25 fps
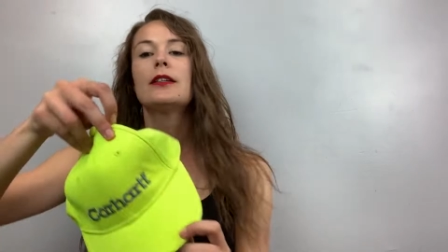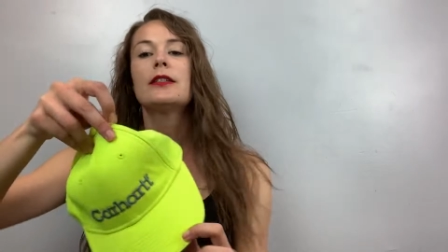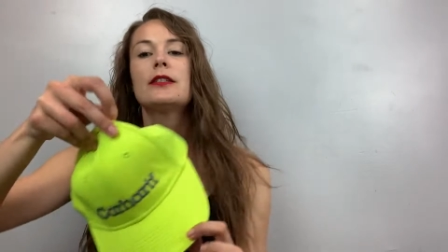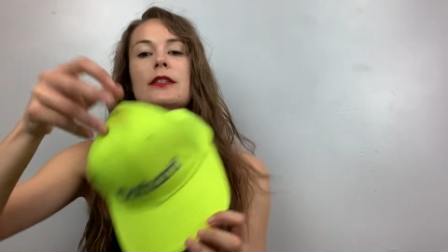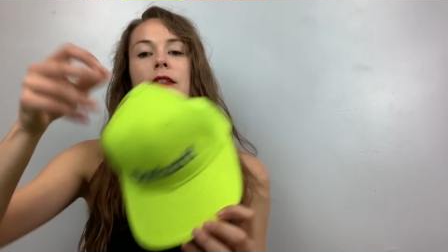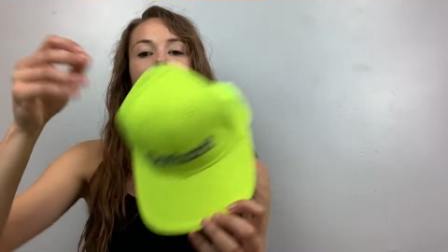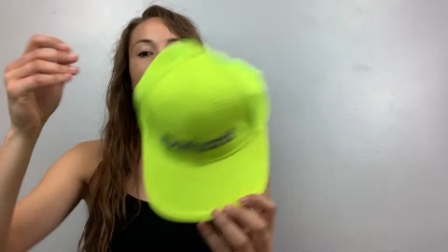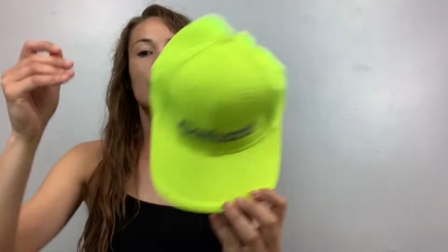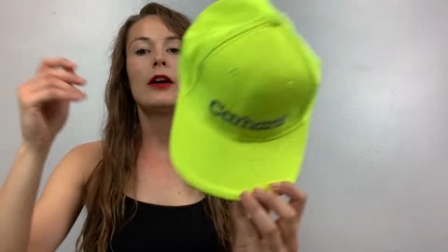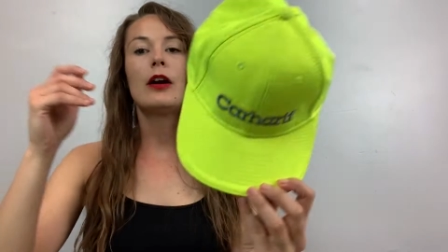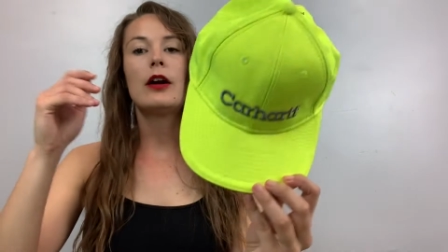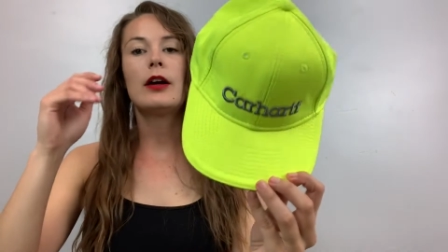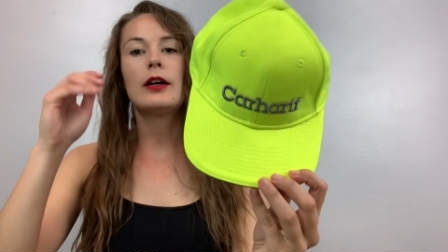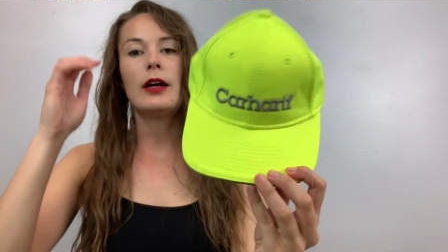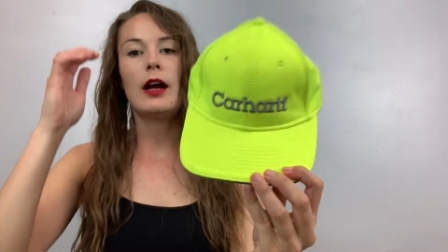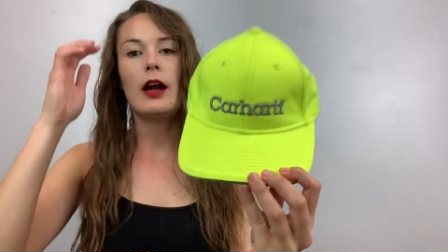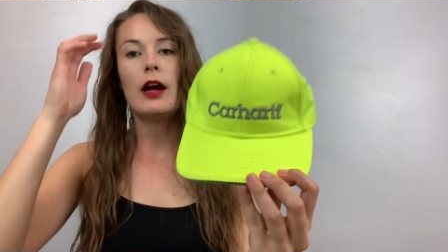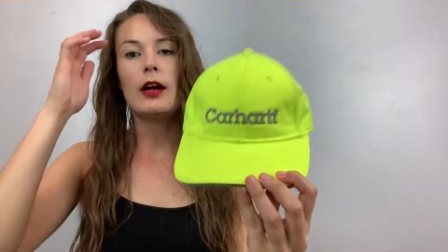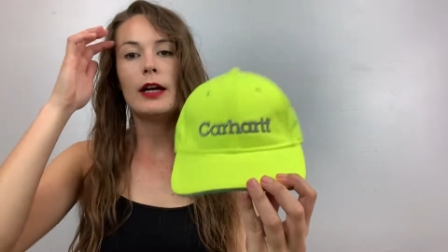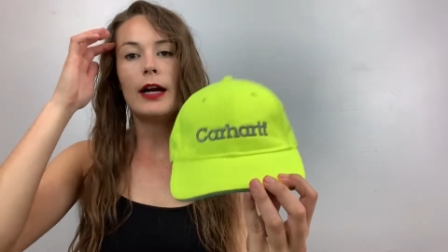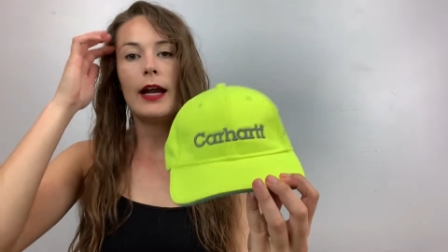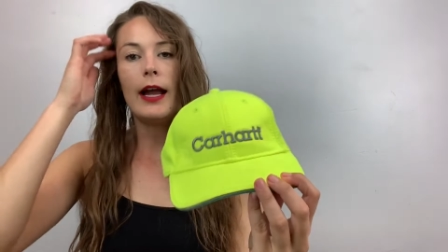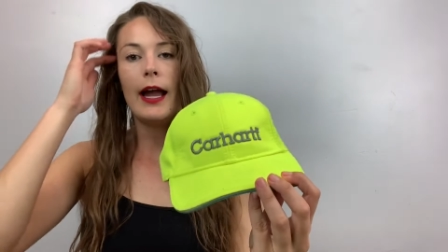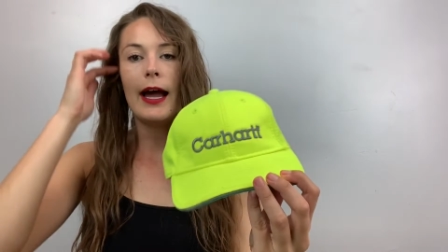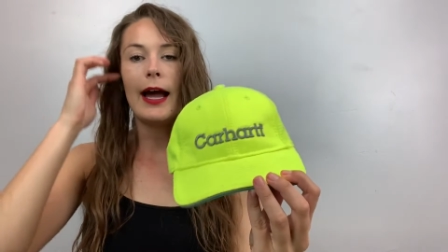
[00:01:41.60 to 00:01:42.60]
This is a
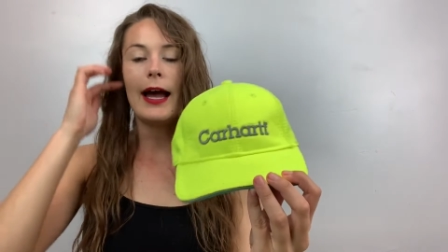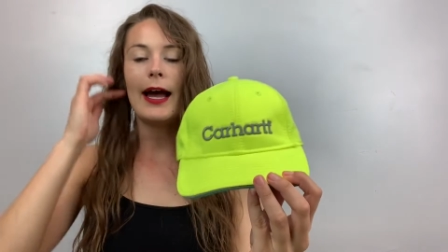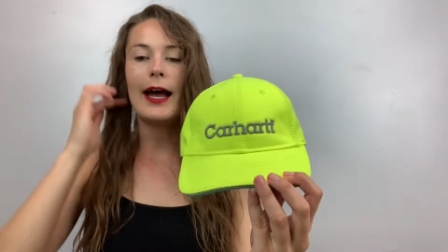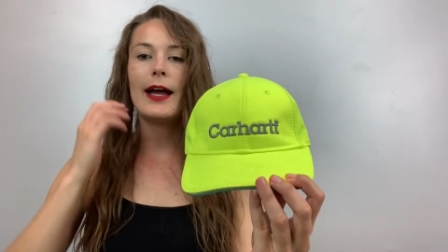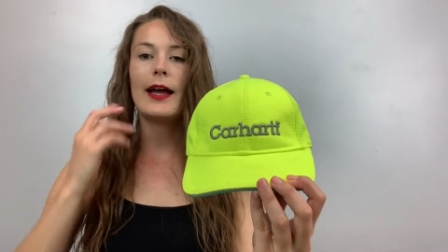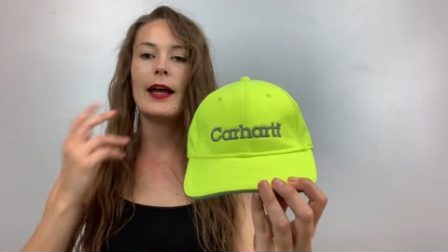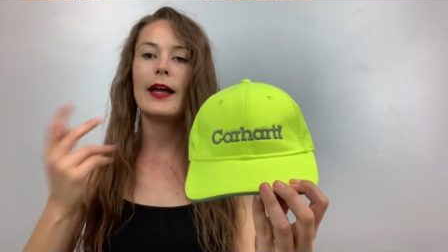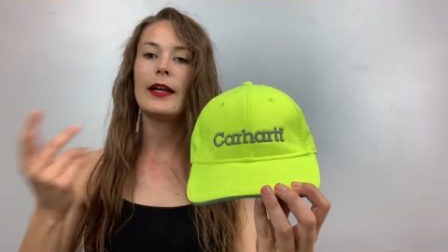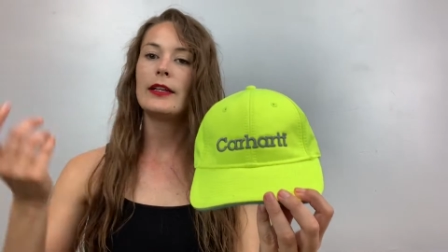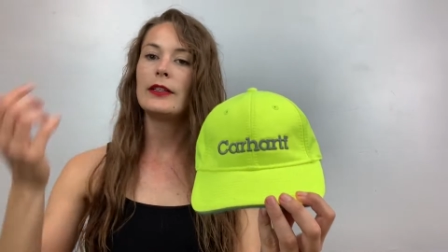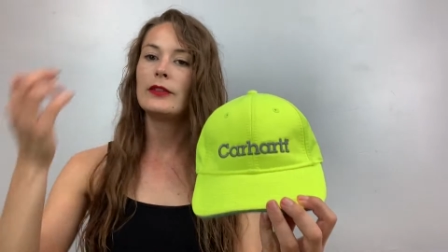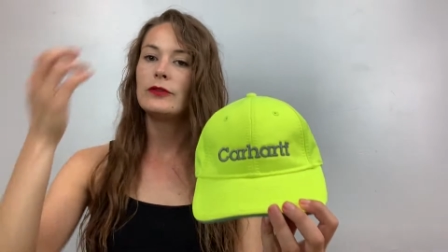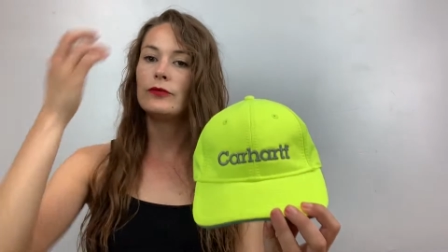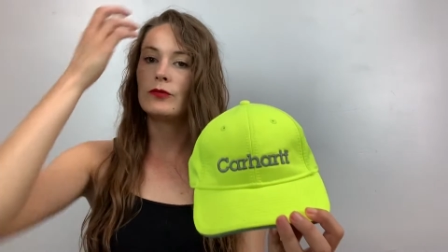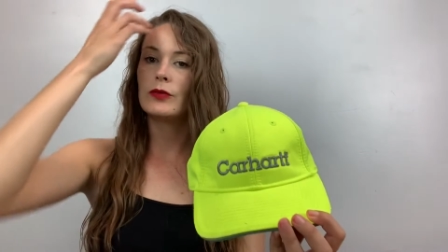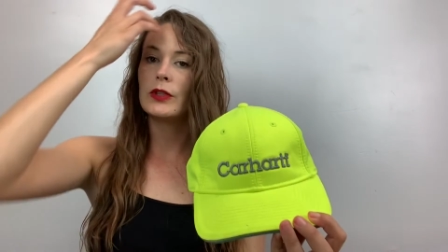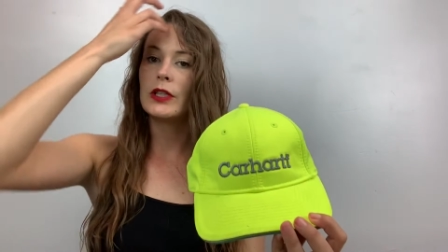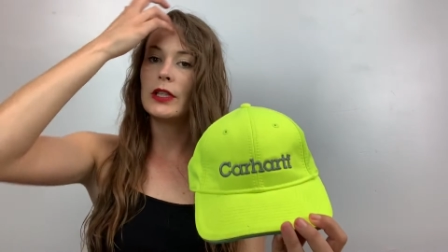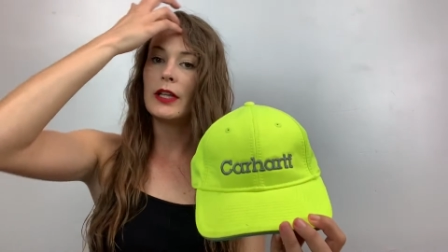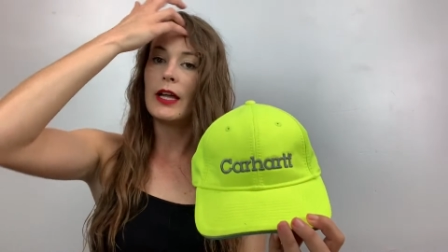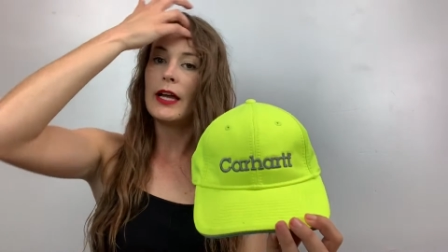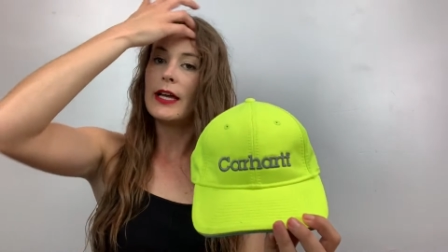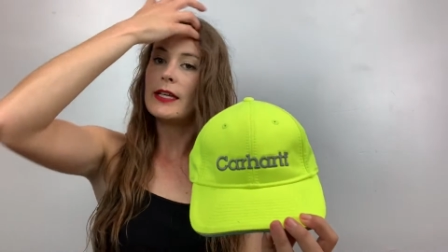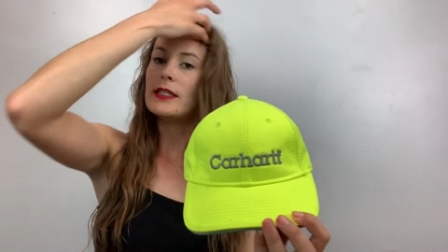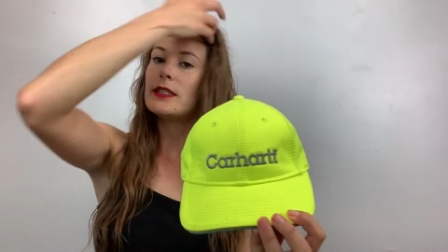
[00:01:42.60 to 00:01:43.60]
Carhartt hat. I didn't
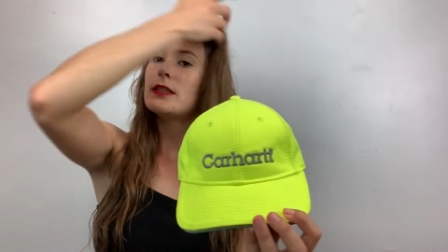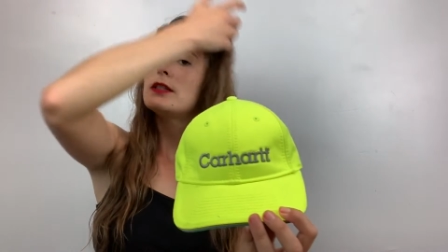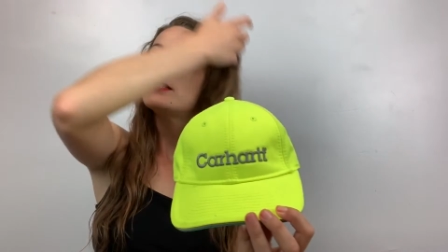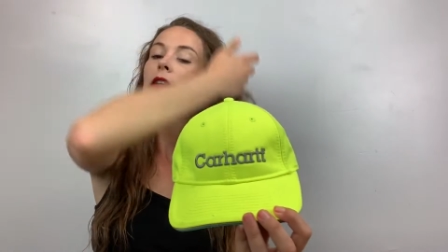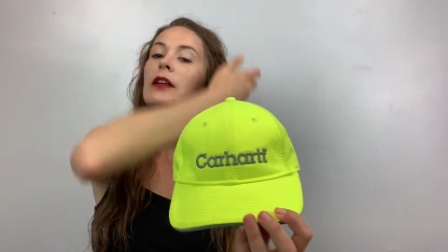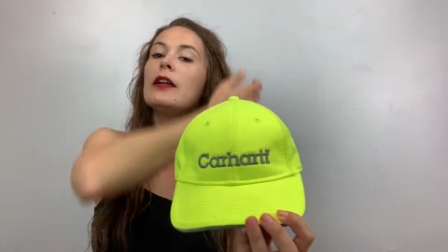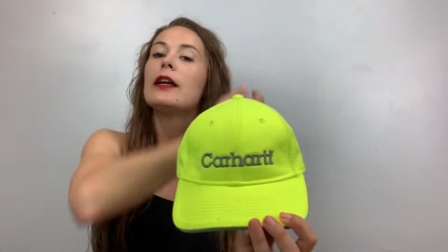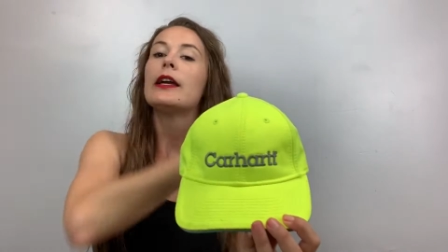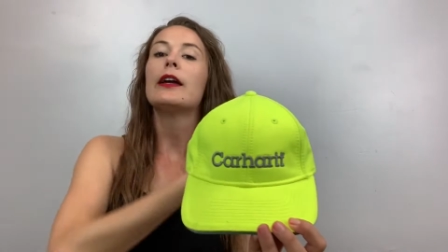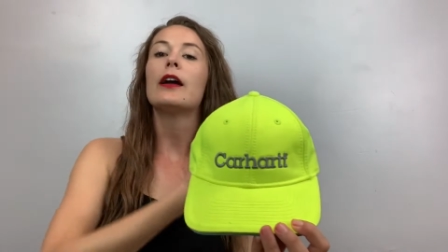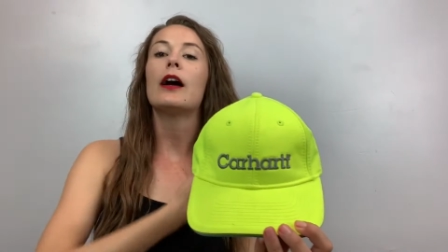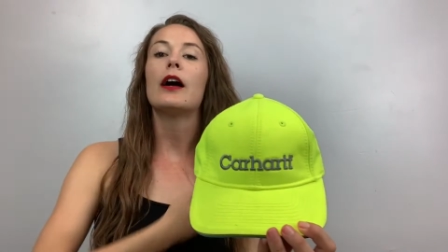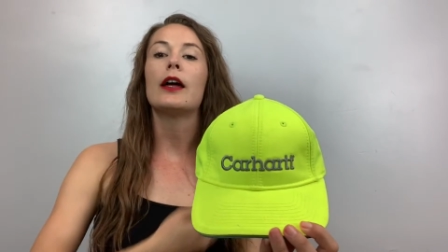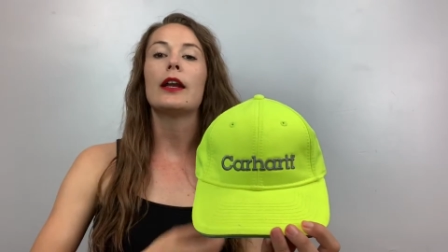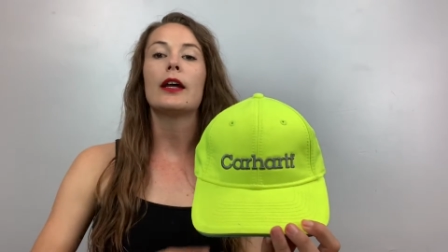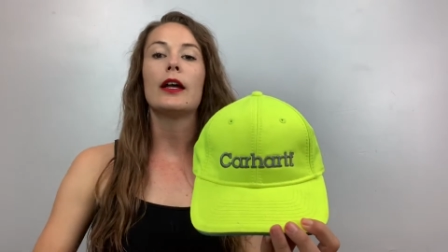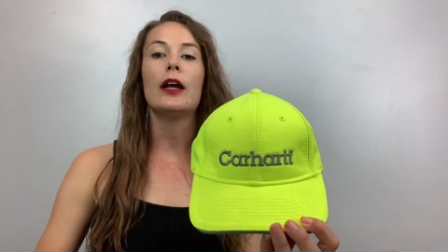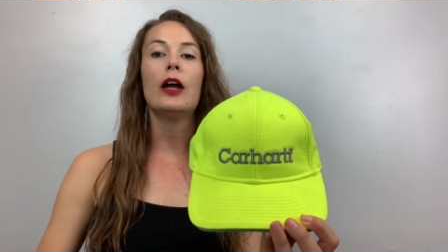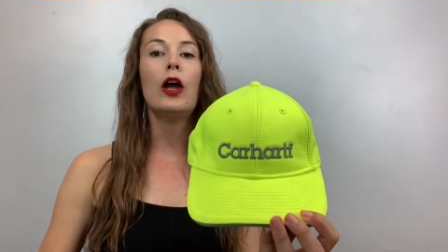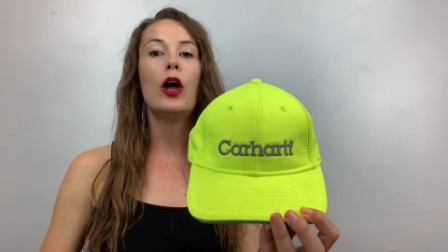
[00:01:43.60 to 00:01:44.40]
realize until I got it